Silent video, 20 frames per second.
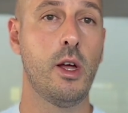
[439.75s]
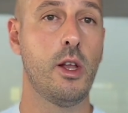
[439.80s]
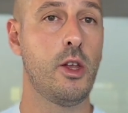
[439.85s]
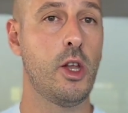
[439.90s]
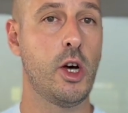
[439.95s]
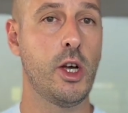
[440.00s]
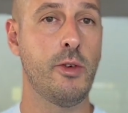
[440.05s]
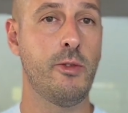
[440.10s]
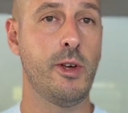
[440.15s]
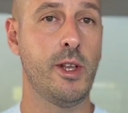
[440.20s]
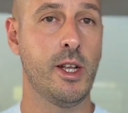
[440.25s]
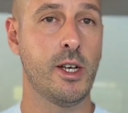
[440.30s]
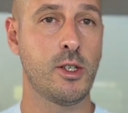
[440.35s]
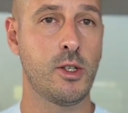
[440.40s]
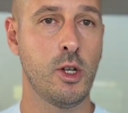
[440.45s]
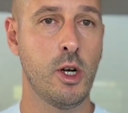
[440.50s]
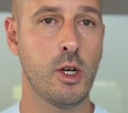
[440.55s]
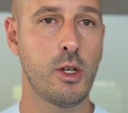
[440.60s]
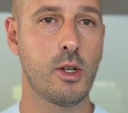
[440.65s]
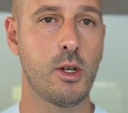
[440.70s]
Now, if he does
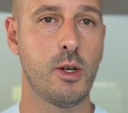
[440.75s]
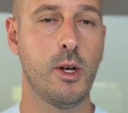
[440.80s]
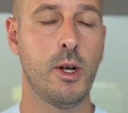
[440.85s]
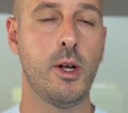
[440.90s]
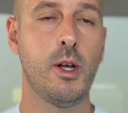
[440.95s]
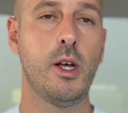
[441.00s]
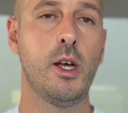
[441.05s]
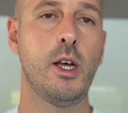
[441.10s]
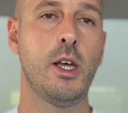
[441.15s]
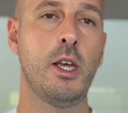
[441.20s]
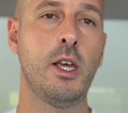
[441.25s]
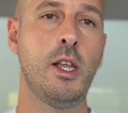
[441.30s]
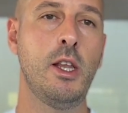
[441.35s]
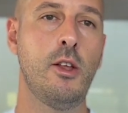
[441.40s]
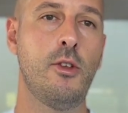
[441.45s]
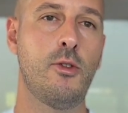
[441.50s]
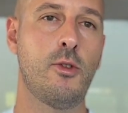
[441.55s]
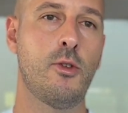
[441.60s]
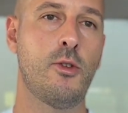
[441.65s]
not, he needs